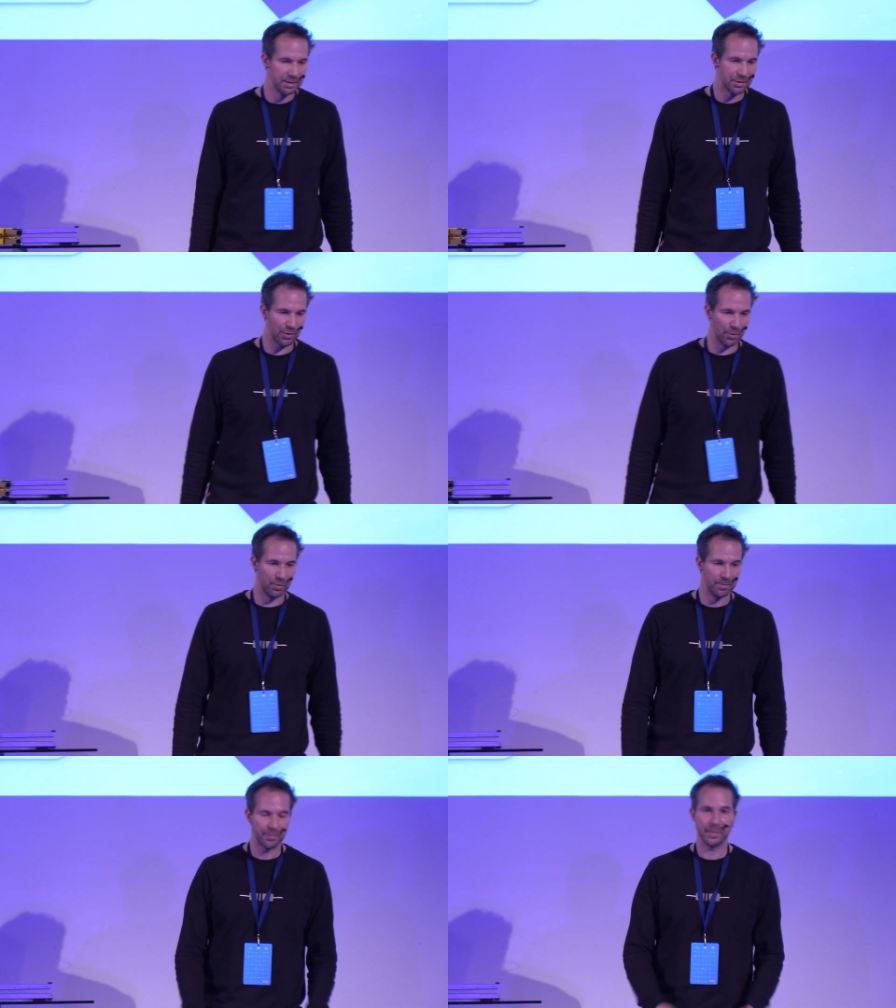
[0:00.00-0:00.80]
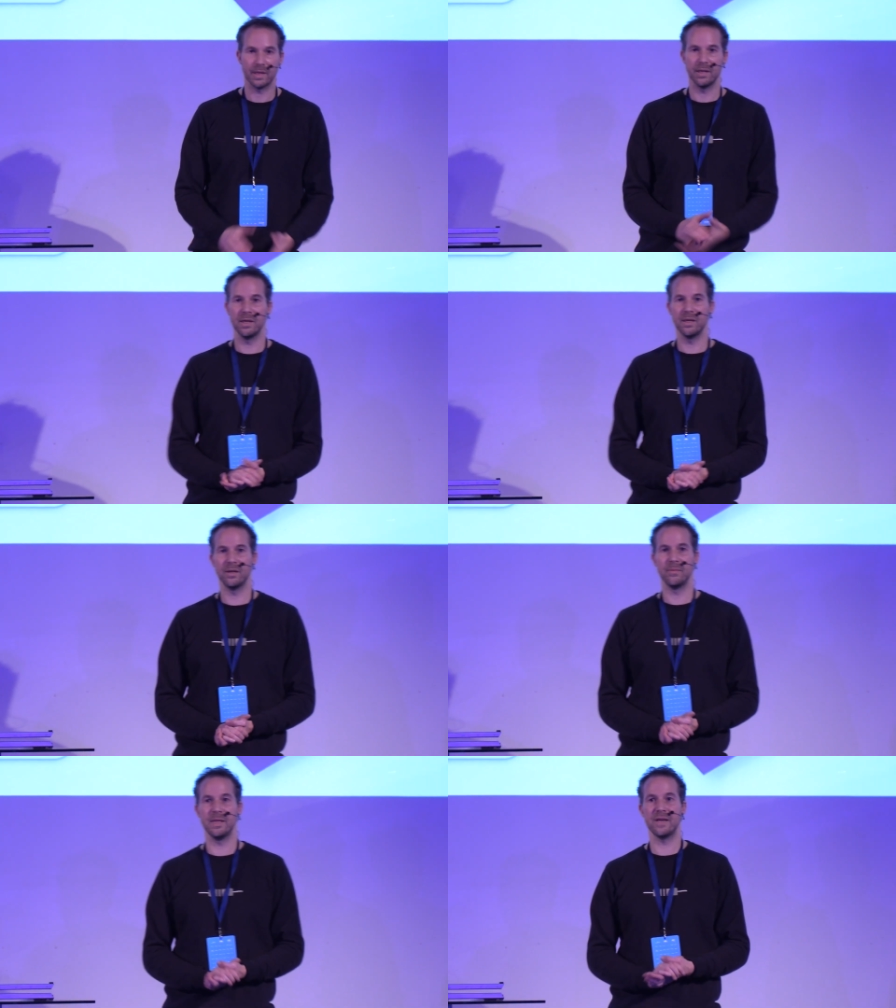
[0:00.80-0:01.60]
So
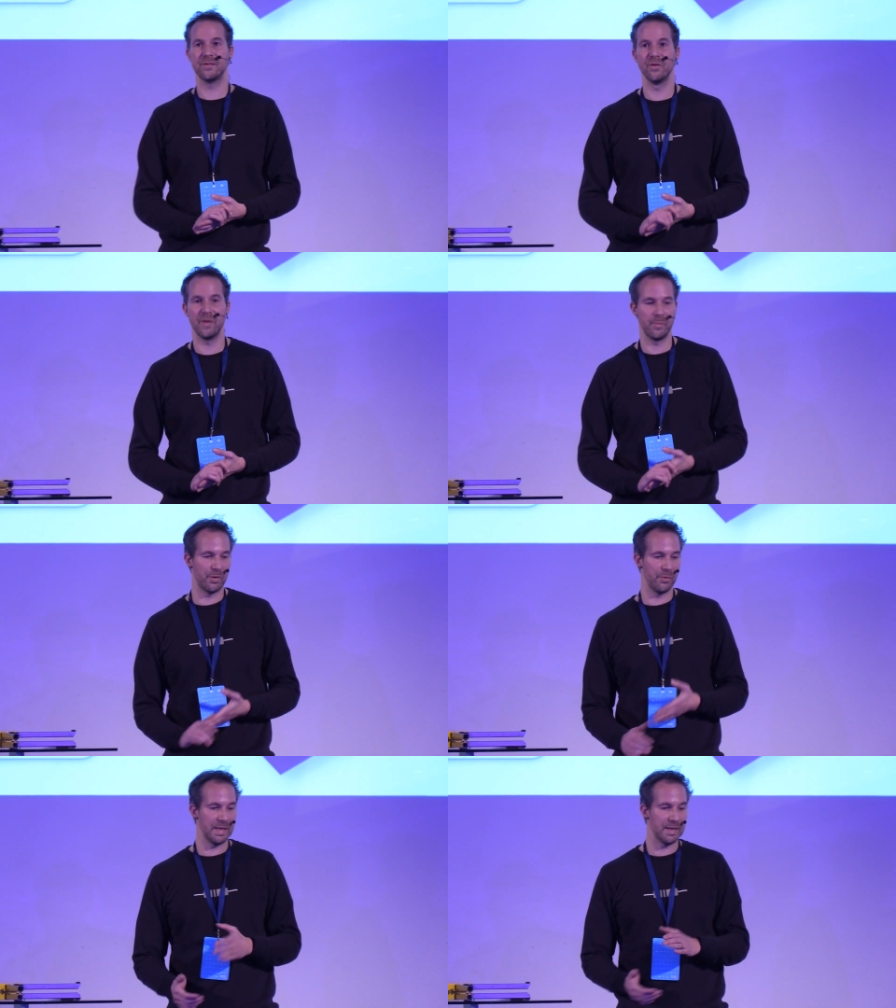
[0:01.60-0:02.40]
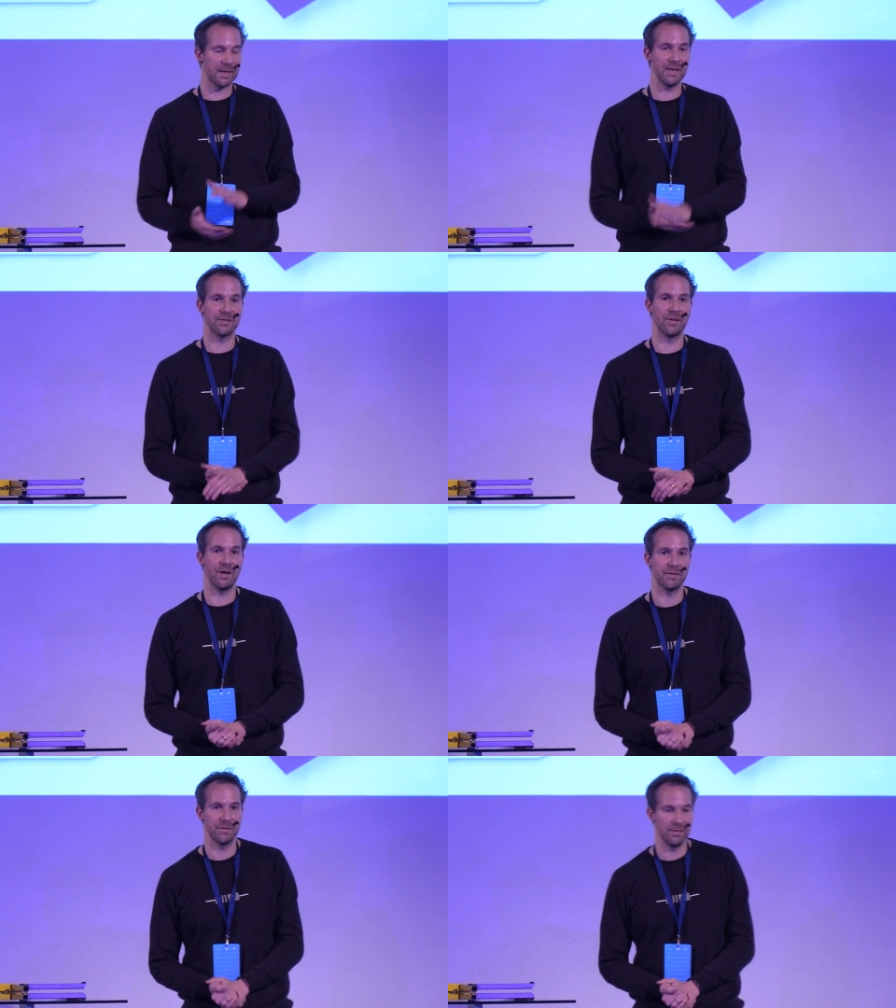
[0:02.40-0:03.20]
last November, we did a
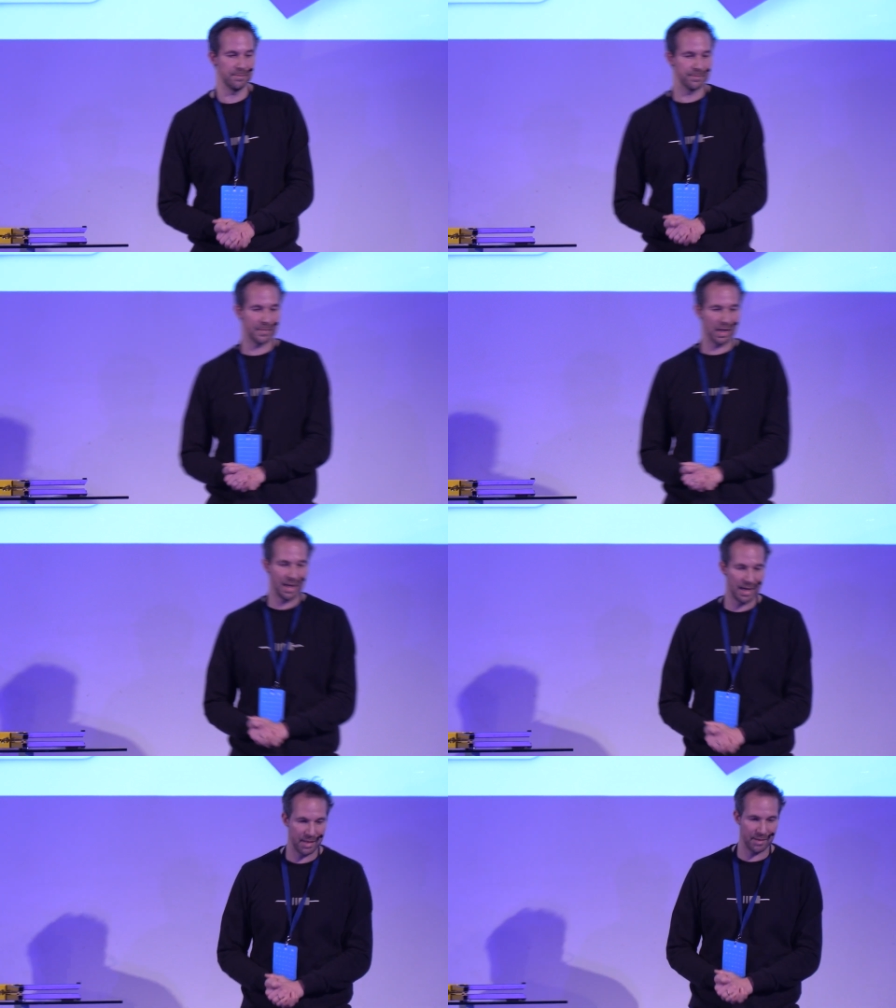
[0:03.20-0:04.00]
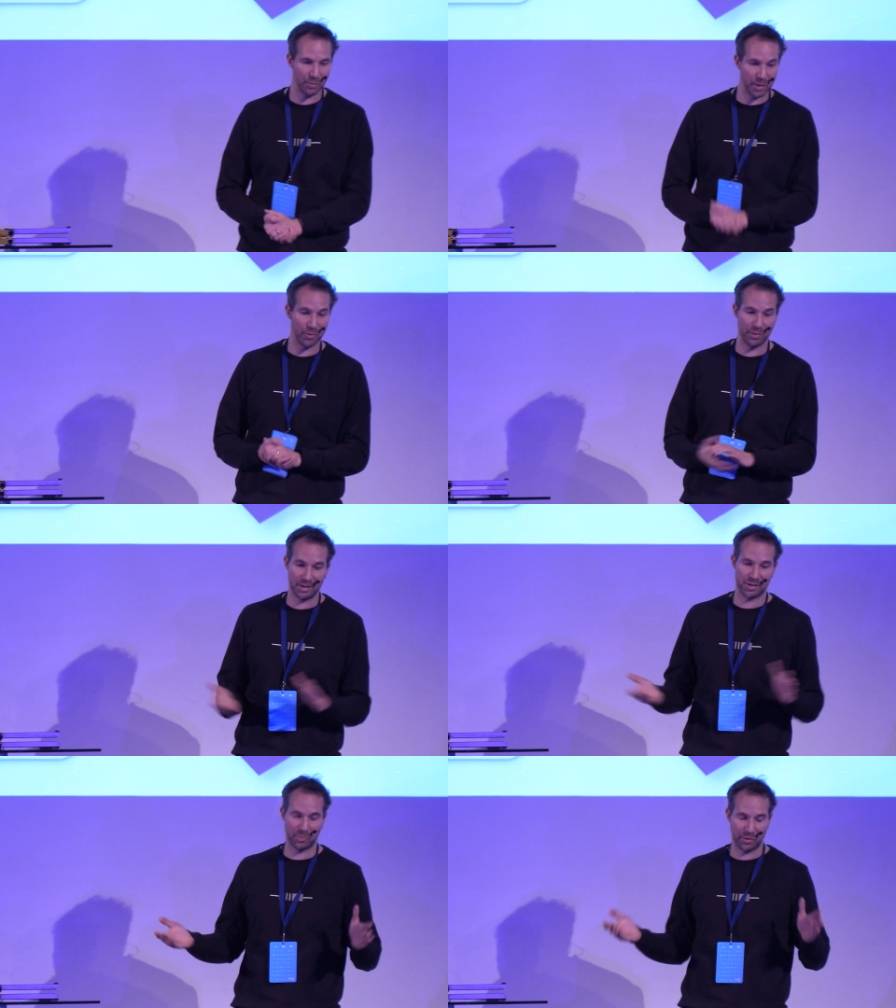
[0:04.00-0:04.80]
Kickstarter, and we were
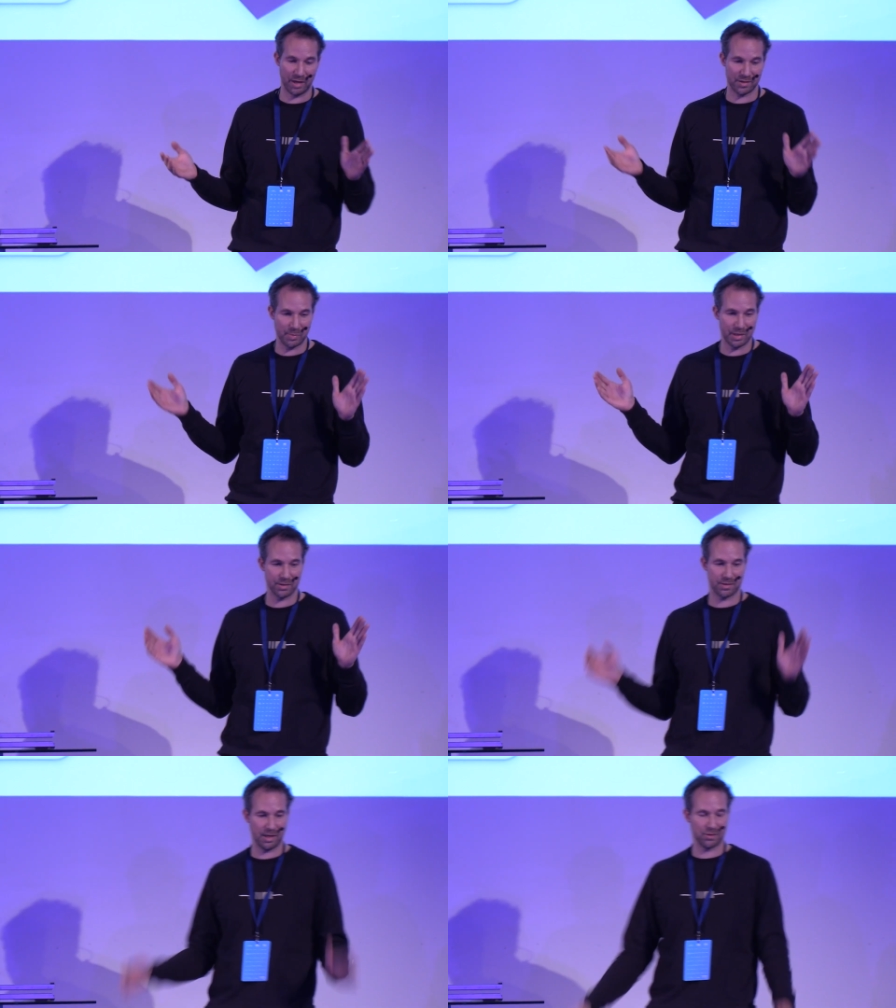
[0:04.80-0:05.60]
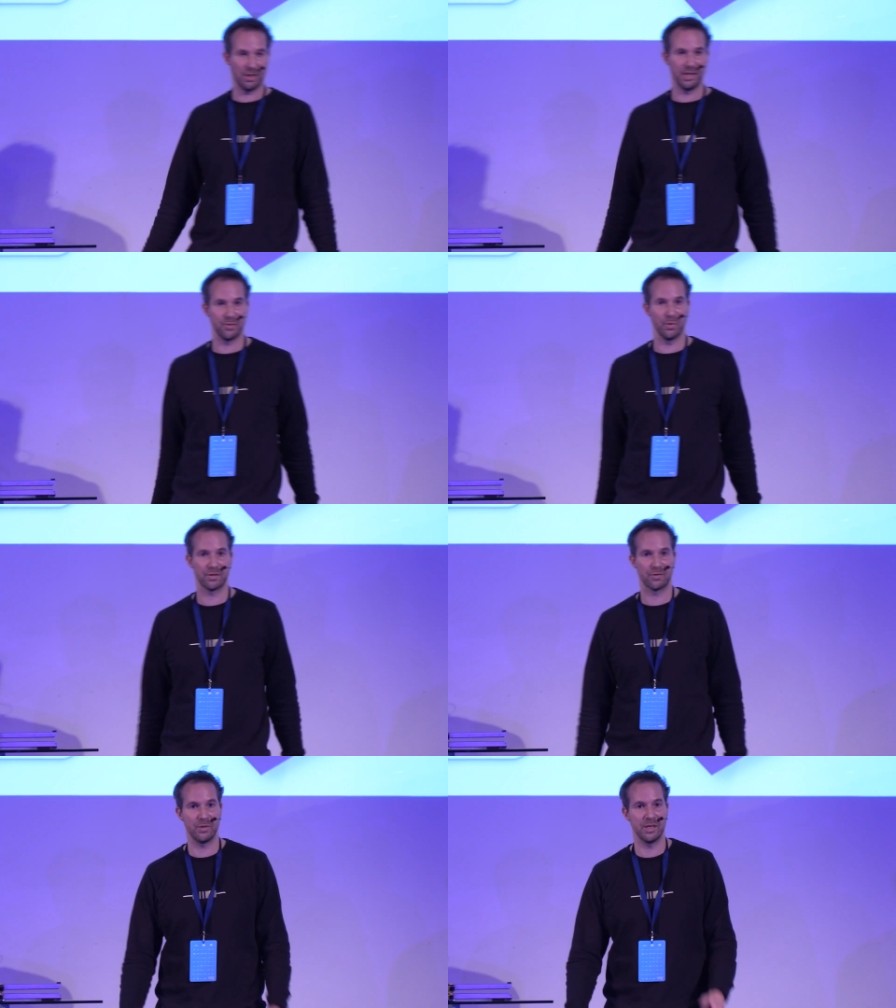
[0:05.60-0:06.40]
really surprised because actually it
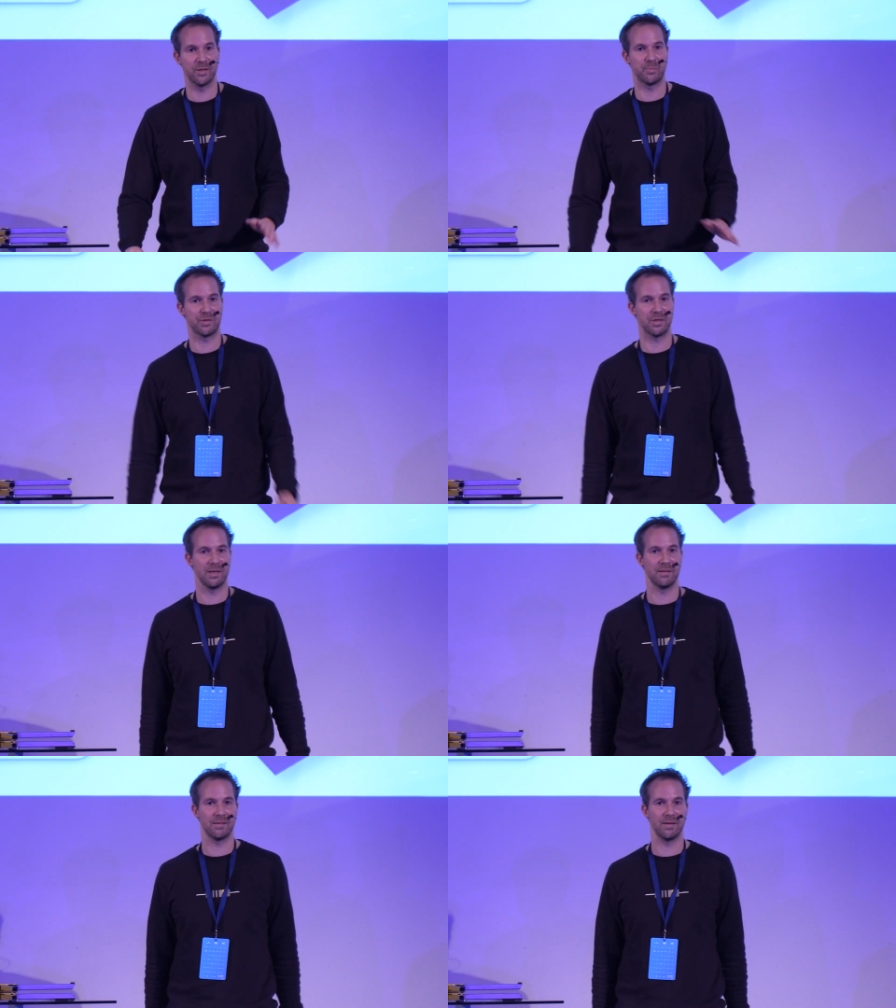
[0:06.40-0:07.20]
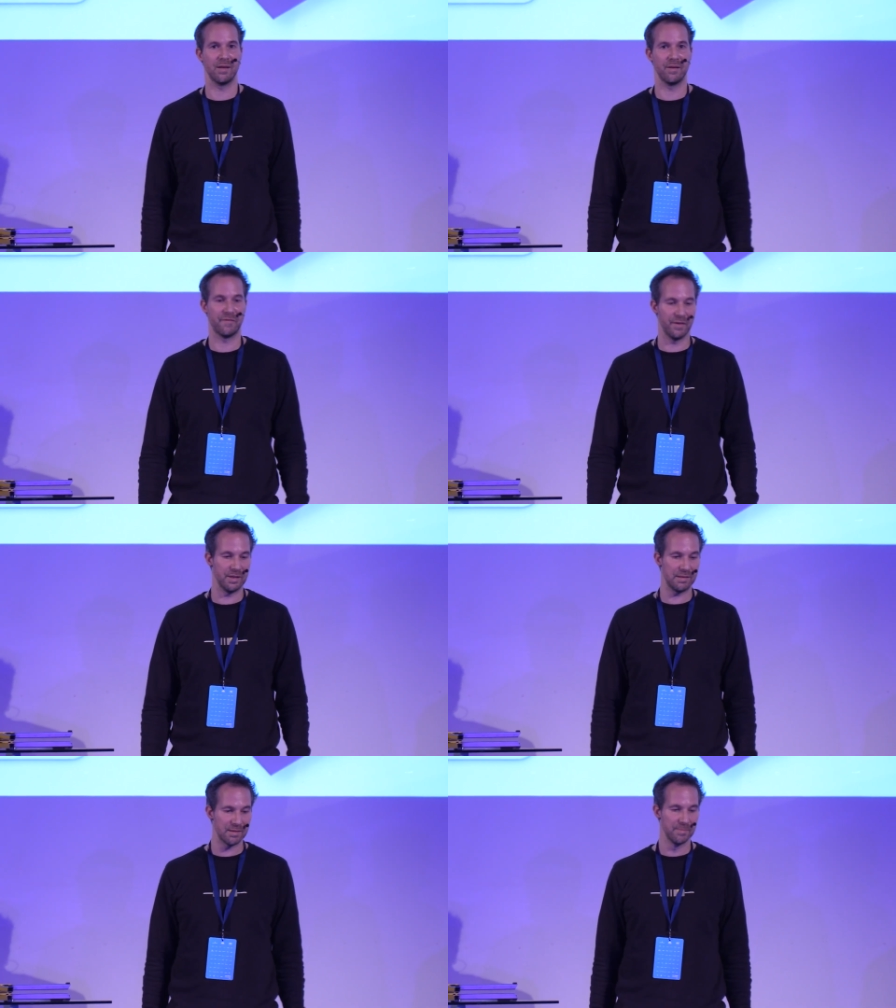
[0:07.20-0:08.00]
was 300% funded.